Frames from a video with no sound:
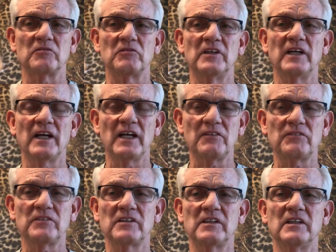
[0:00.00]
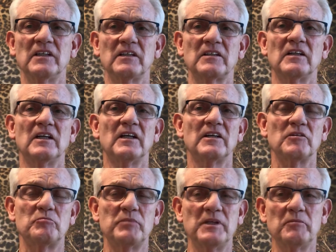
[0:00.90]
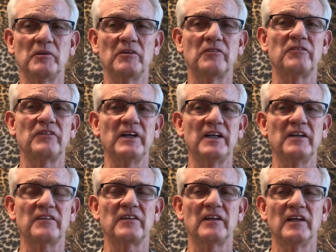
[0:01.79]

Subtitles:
We have to get the people of faith